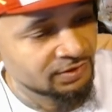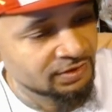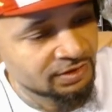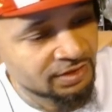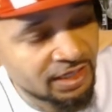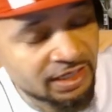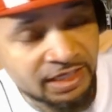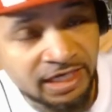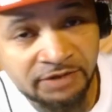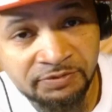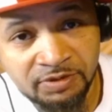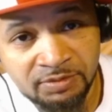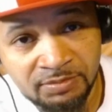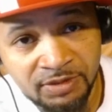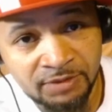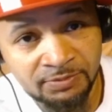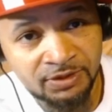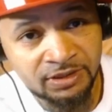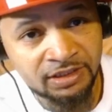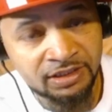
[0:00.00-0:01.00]
I gotta
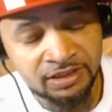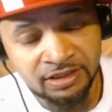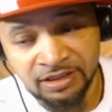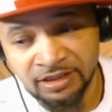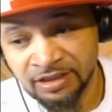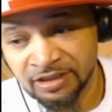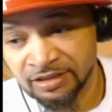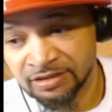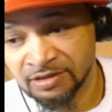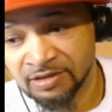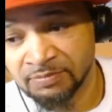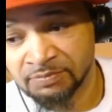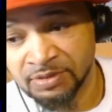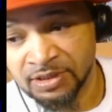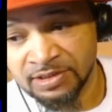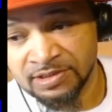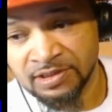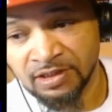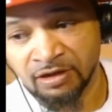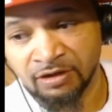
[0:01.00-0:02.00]
remember uh the
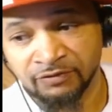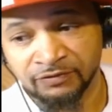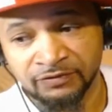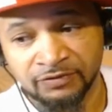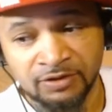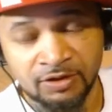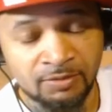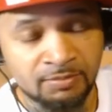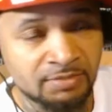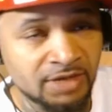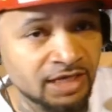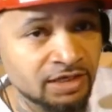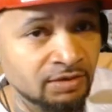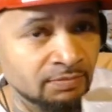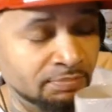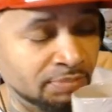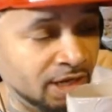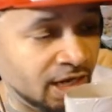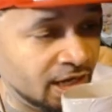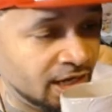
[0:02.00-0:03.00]
beats off
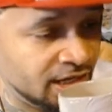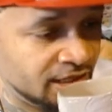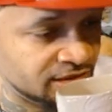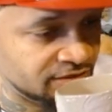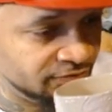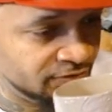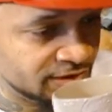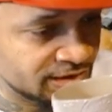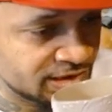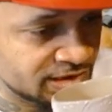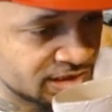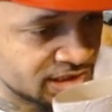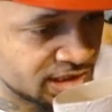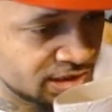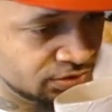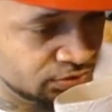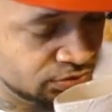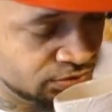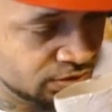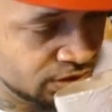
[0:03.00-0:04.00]
Omegle Bars
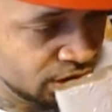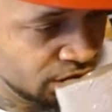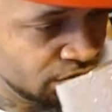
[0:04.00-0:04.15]
52.